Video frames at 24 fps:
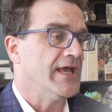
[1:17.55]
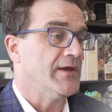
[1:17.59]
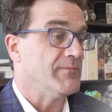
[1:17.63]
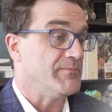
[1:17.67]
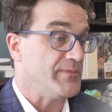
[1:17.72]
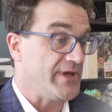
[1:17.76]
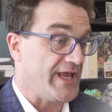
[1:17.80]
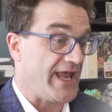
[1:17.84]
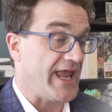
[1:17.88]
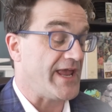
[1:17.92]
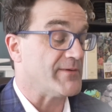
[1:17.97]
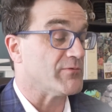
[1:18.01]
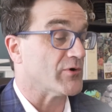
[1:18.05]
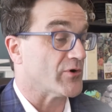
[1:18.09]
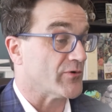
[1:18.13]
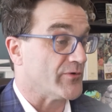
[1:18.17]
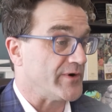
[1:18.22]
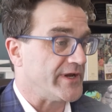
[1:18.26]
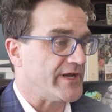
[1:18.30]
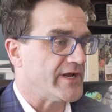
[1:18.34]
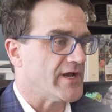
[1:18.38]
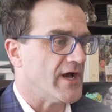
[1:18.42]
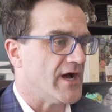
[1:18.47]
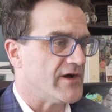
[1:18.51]
be able to
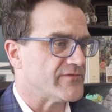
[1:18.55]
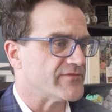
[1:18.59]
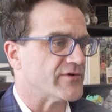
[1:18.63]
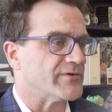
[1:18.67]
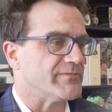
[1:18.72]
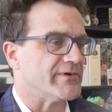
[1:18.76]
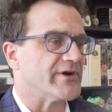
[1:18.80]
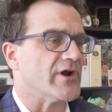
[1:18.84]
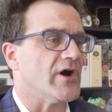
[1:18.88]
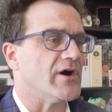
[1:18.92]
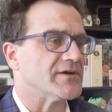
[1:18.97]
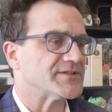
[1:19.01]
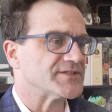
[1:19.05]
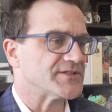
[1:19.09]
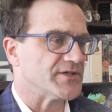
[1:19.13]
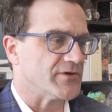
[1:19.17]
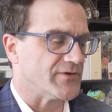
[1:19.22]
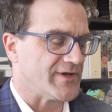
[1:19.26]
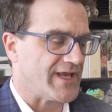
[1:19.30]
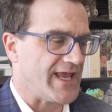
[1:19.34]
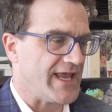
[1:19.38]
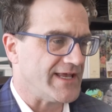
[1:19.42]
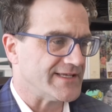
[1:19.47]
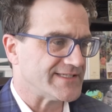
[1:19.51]
recover, but also
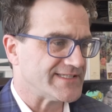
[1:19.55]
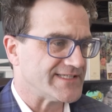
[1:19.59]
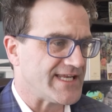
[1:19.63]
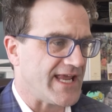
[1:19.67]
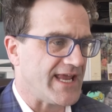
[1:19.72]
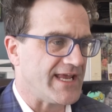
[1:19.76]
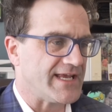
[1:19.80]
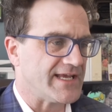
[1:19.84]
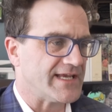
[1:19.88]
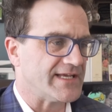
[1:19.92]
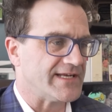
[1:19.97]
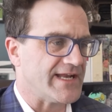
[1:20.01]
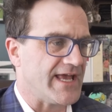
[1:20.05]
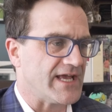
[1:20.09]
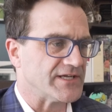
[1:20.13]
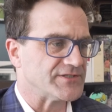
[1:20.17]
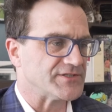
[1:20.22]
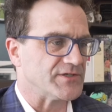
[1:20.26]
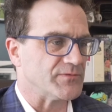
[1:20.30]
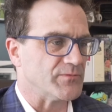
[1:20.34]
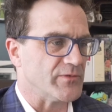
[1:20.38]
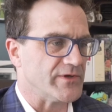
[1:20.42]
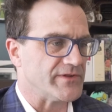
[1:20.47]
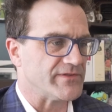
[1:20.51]
stay in
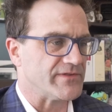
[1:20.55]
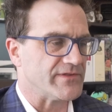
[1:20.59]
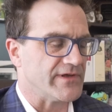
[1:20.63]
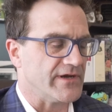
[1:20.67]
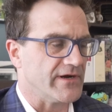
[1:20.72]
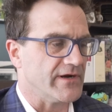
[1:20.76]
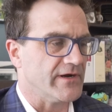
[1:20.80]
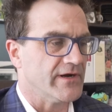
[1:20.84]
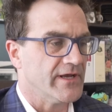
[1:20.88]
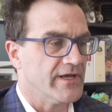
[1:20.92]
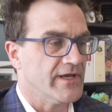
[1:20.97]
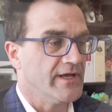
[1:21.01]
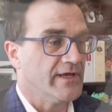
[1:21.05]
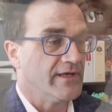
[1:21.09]
connection with their